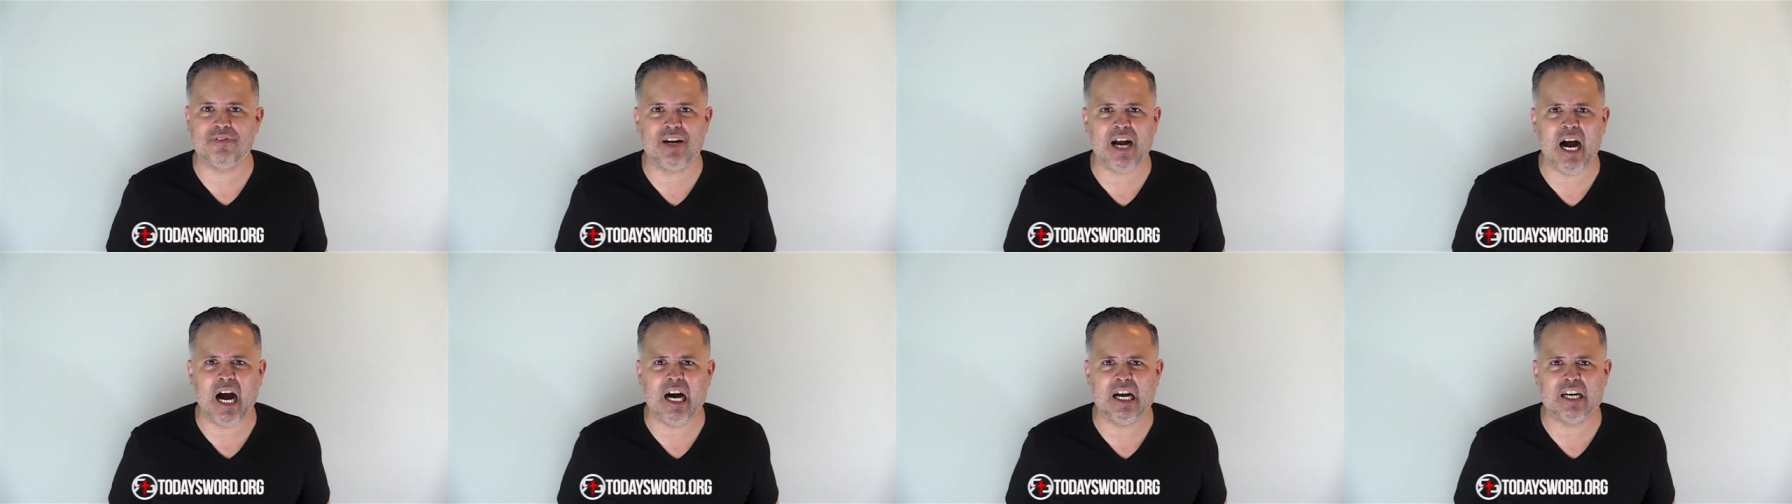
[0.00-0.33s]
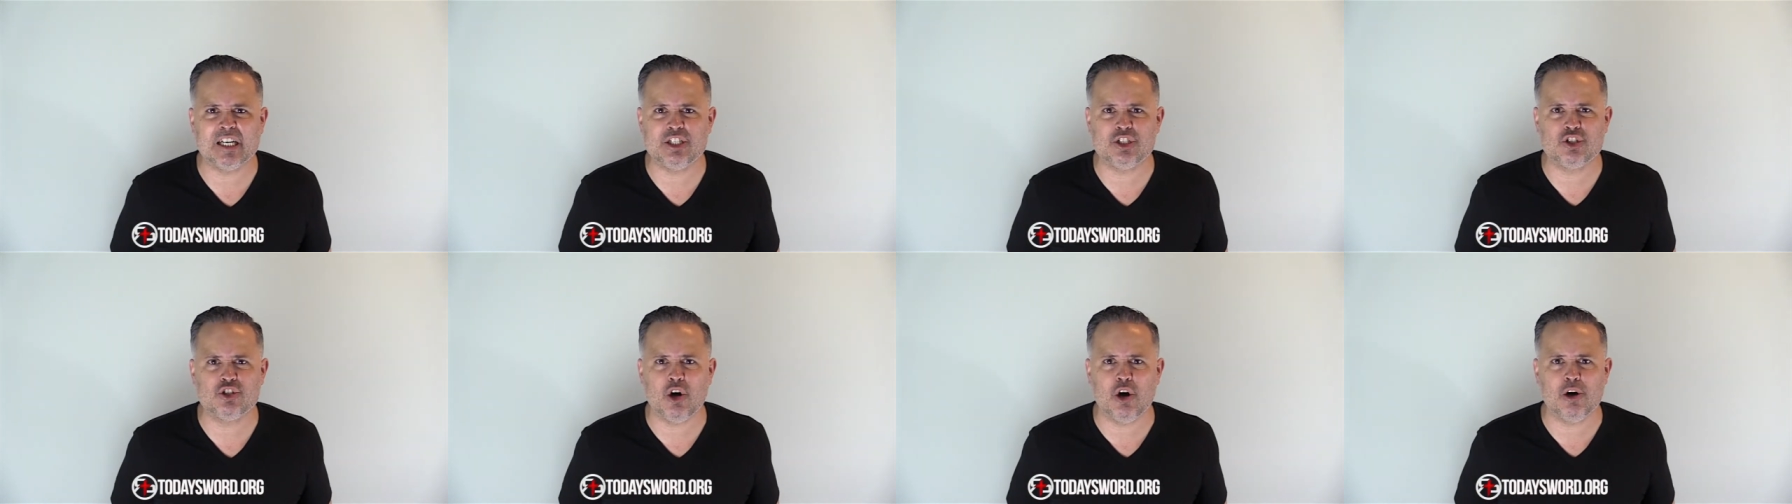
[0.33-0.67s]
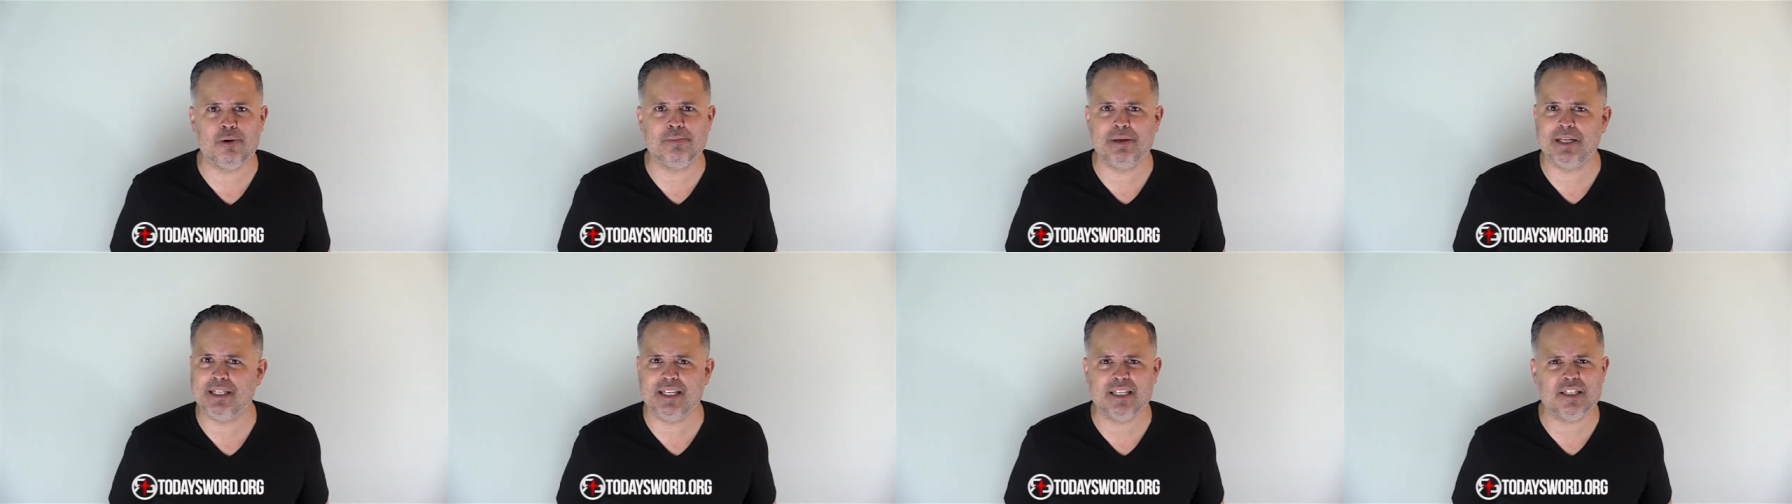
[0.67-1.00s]
God is
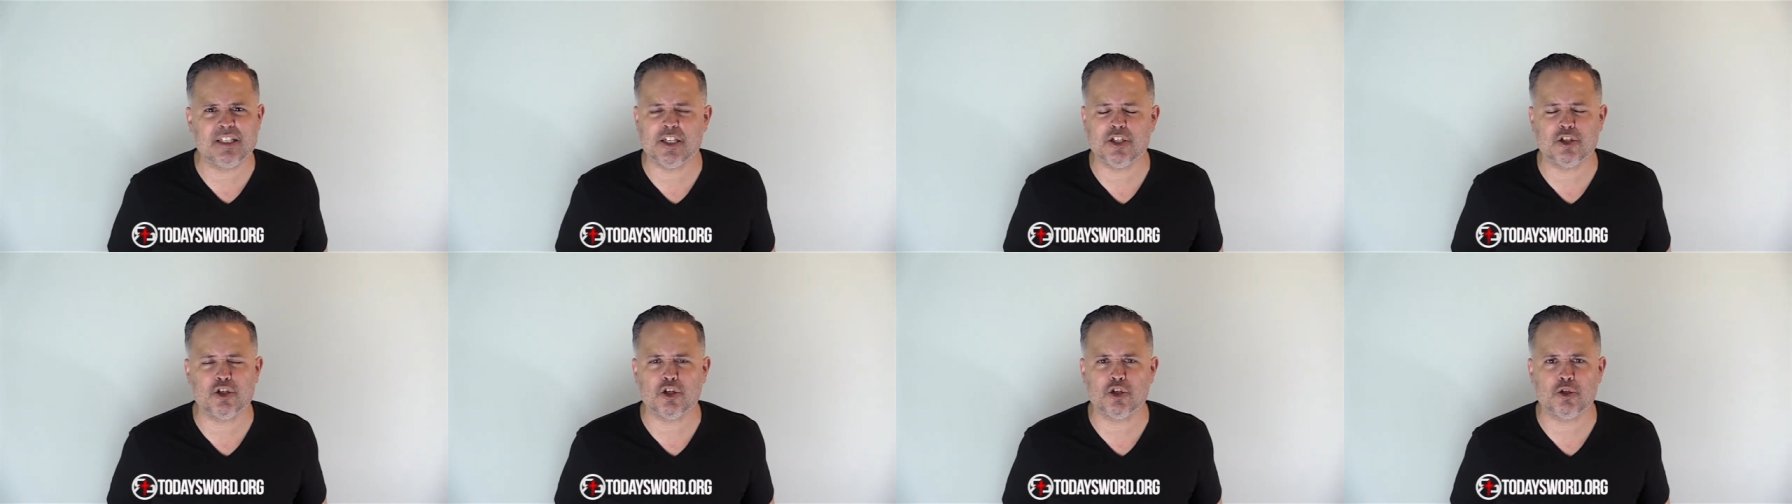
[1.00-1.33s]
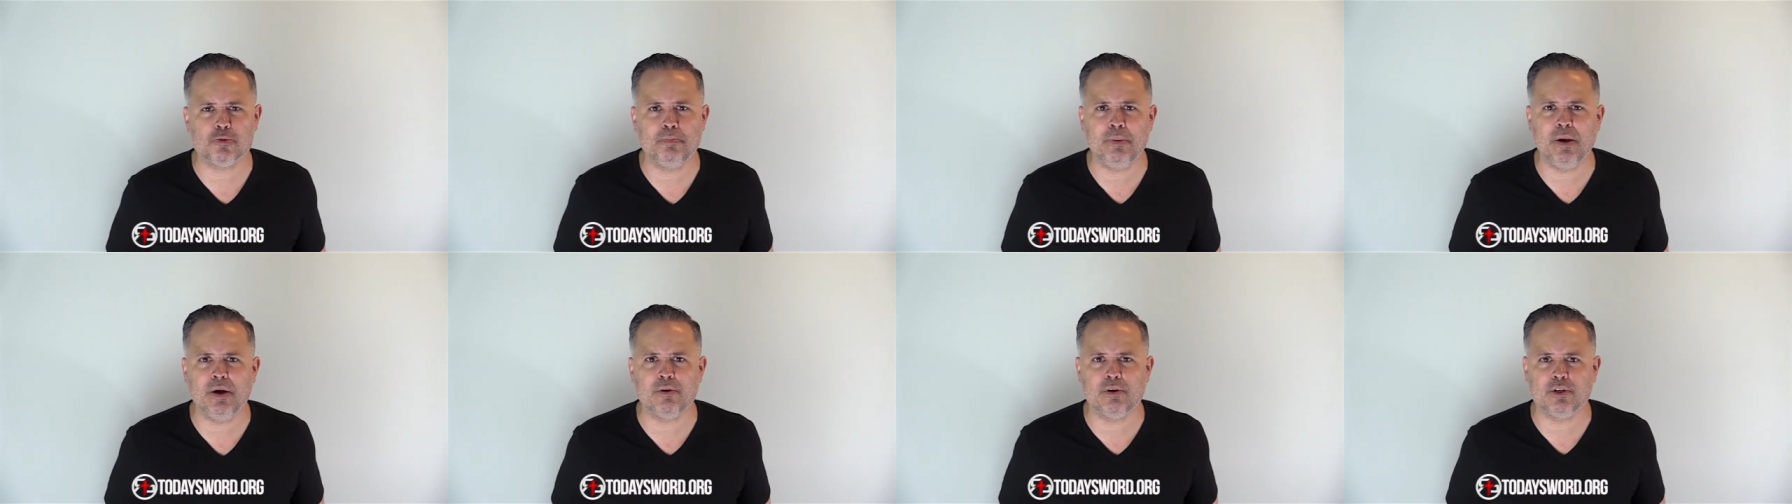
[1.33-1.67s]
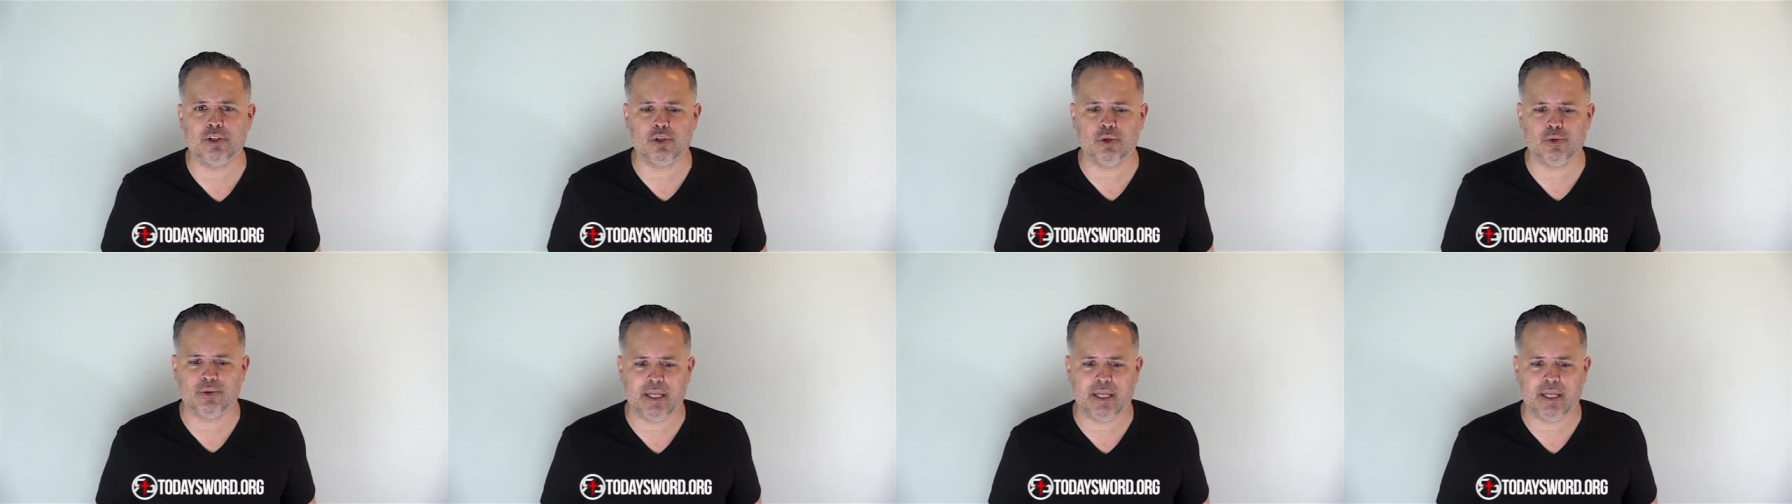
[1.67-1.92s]
on me. This is a spiritual